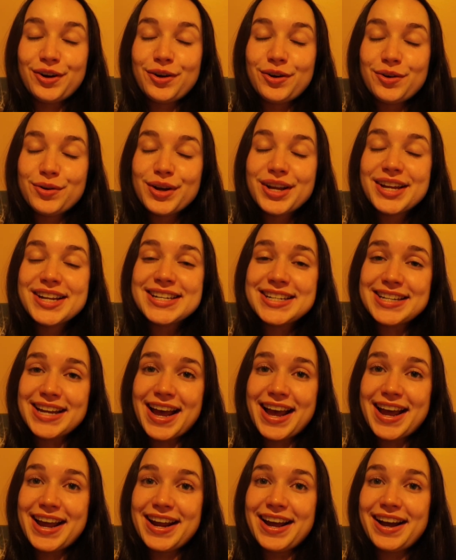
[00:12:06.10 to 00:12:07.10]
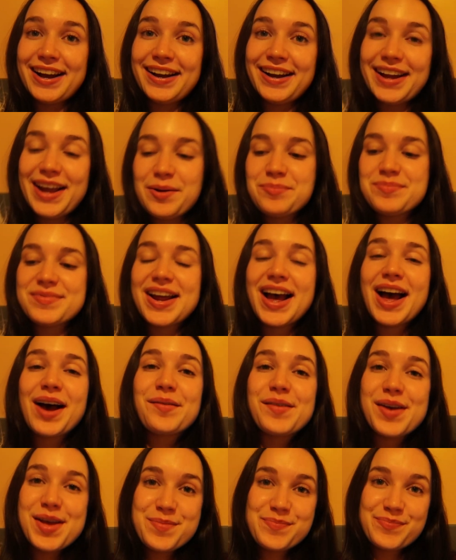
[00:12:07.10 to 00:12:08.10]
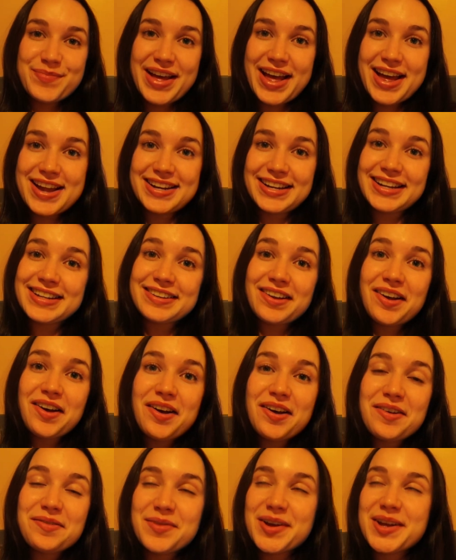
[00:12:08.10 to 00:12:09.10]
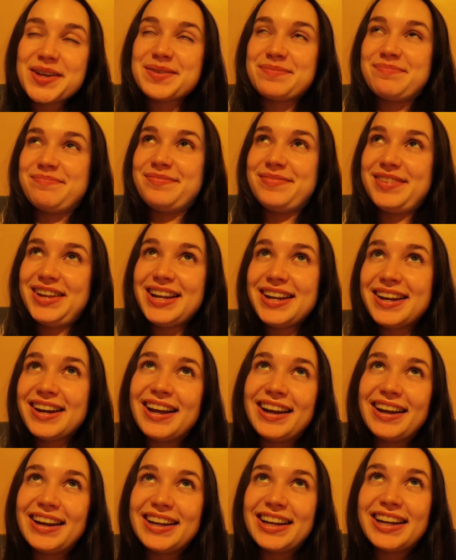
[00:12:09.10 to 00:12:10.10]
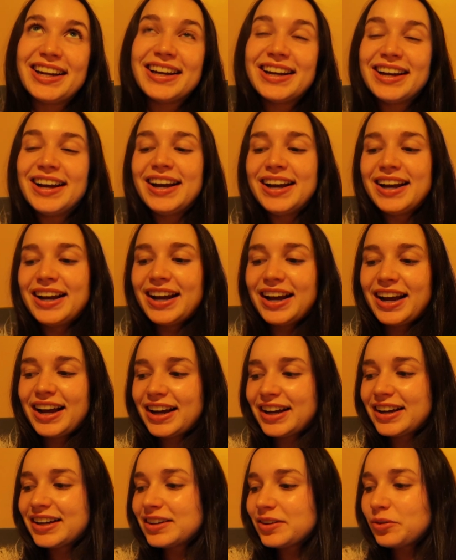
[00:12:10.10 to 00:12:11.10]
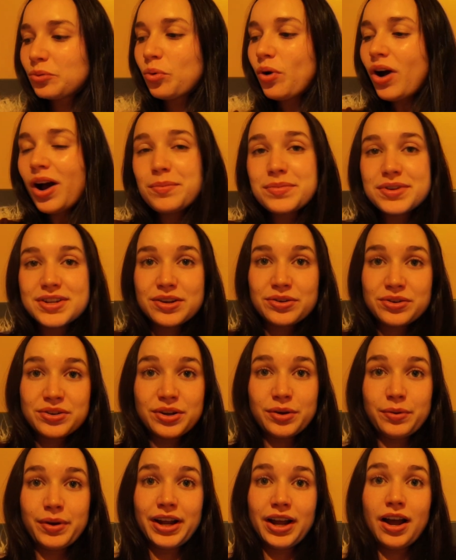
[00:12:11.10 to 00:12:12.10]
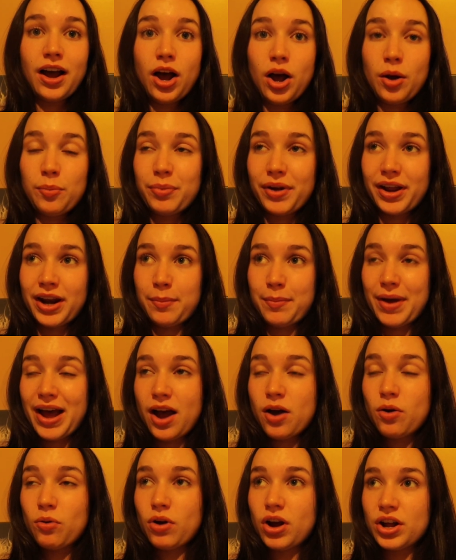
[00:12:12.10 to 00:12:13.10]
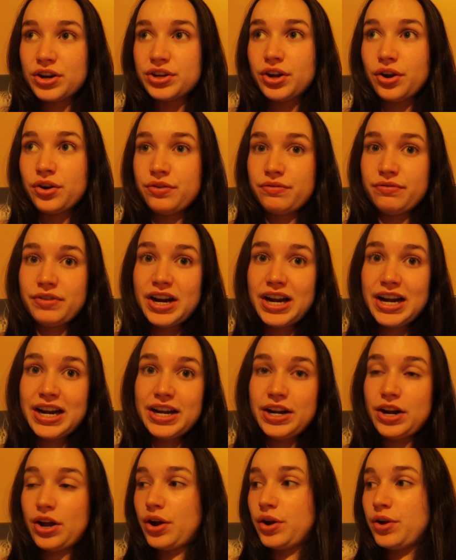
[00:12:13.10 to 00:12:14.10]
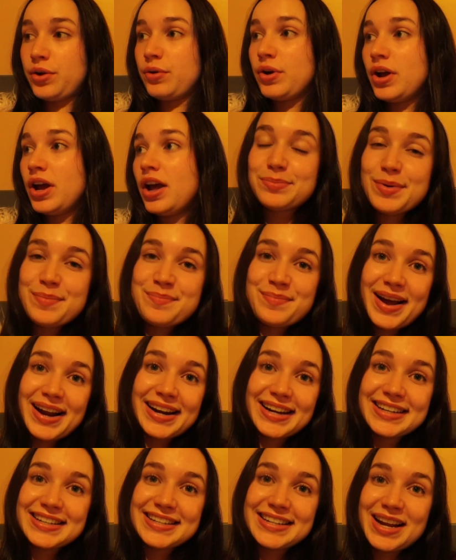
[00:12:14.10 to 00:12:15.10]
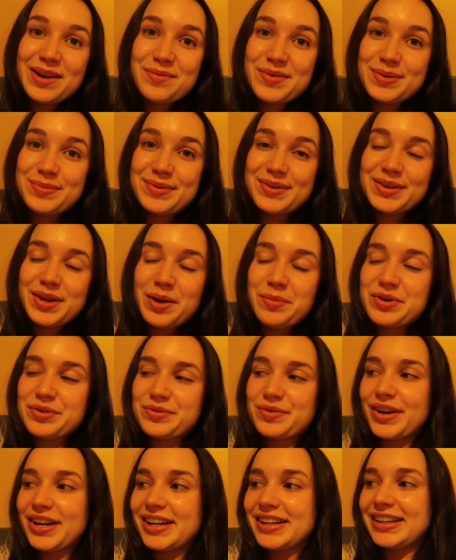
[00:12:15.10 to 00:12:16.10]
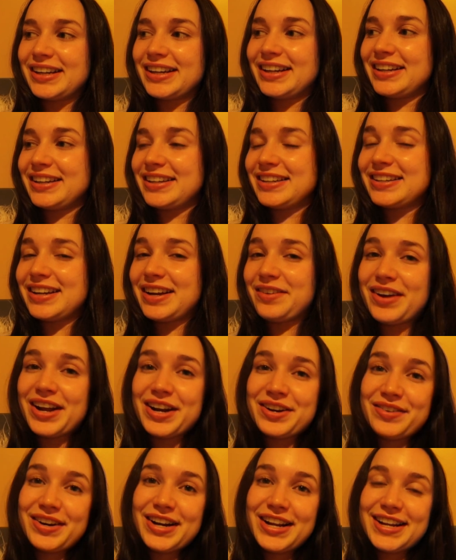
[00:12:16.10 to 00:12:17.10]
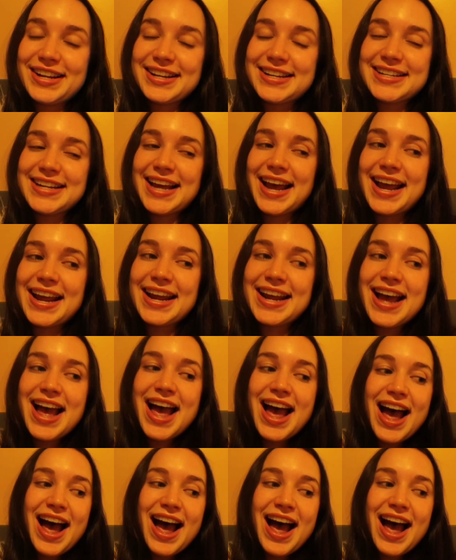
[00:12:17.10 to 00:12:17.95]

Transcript: a long day, I am now in bed. It's 12:30. What I'm still doing up and about, I don't really know. It's been manic today, but it's been so much fun and I've had a really good day.